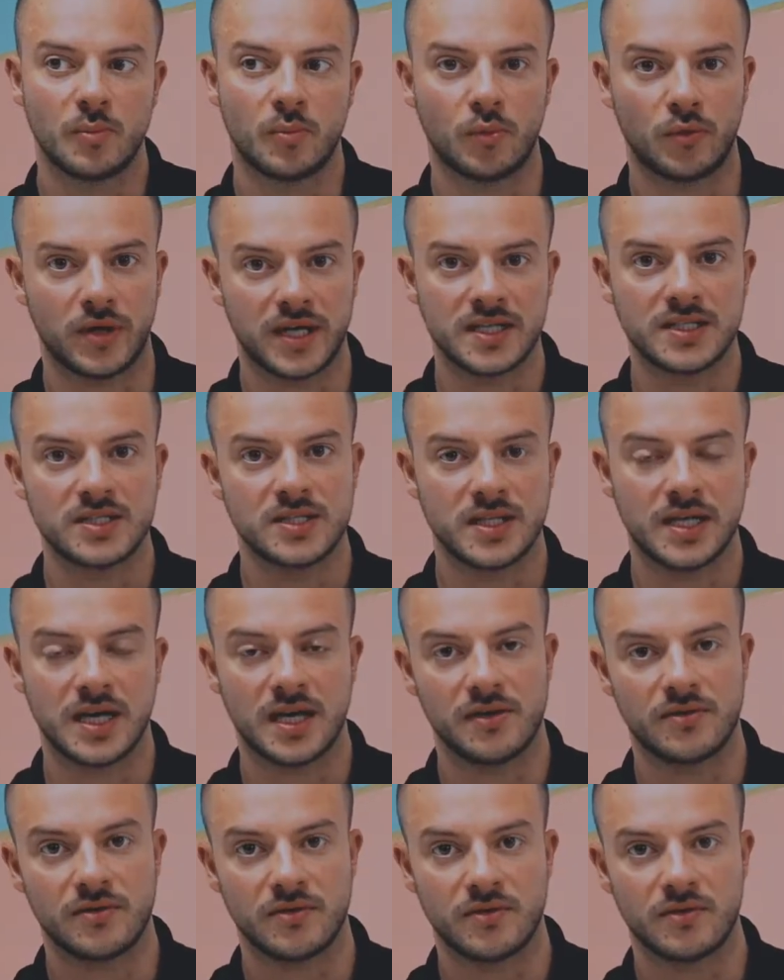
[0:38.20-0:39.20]
bring
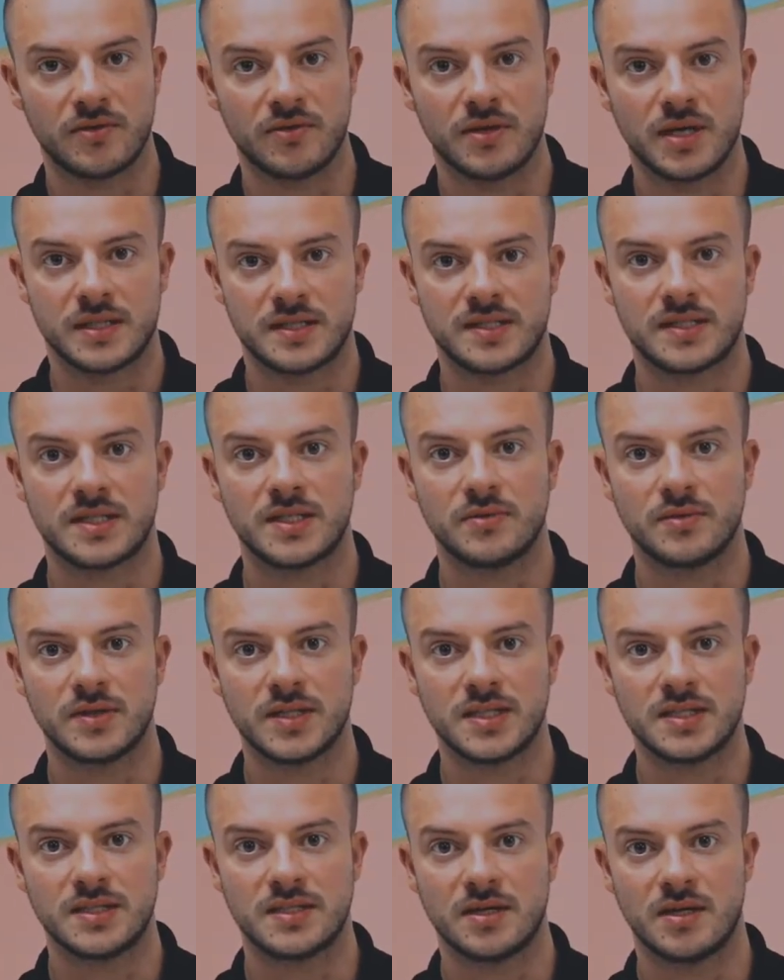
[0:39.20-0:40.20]
together a
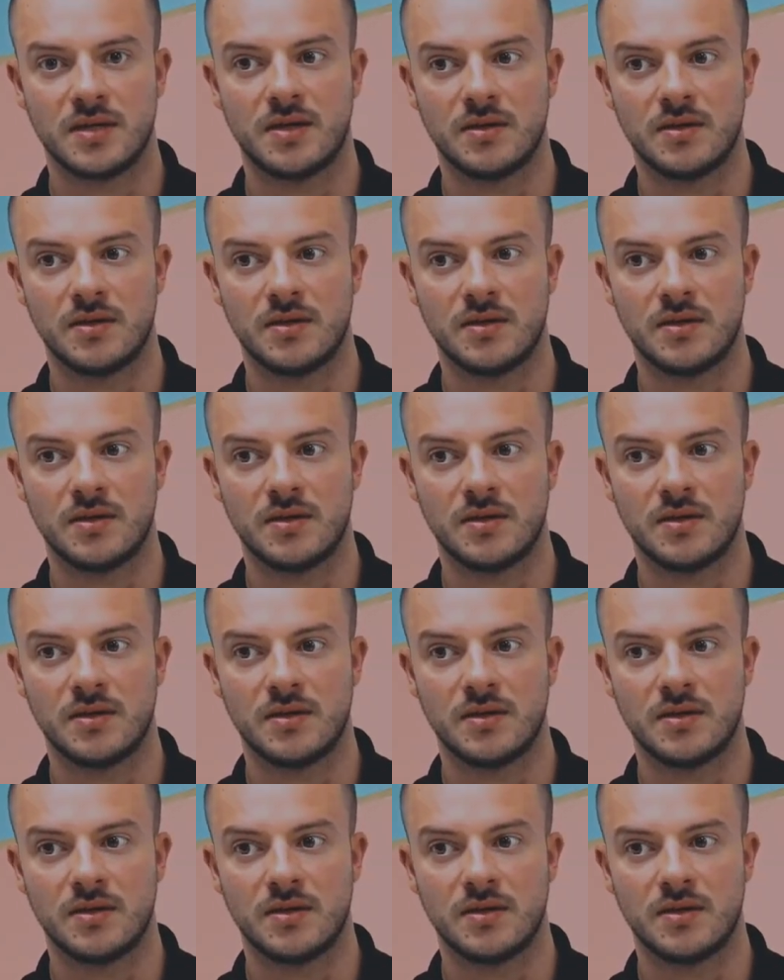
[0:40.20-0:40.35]
series